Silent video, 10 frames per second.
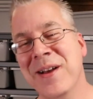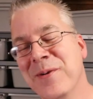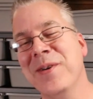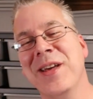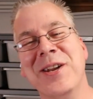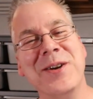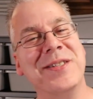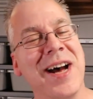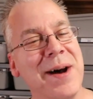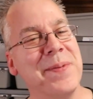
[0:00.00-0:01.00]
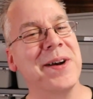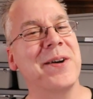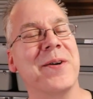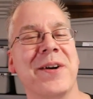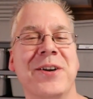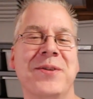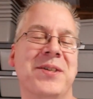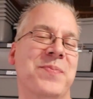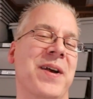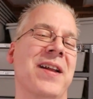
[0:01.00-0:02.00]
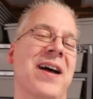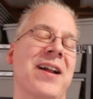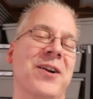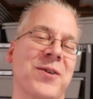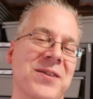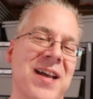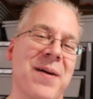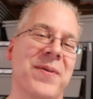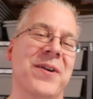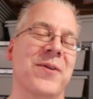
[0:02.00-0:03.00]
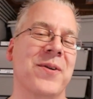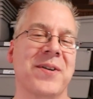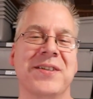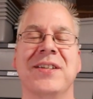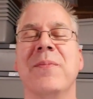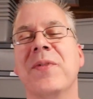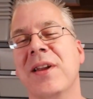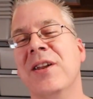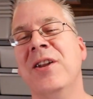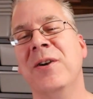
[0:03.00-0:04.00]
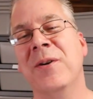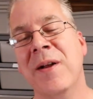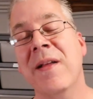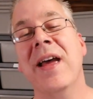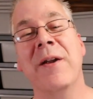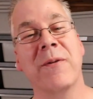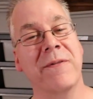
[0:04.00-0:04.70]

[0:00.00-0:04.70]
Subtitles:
with a new topic or a new spin on an old topic or something new and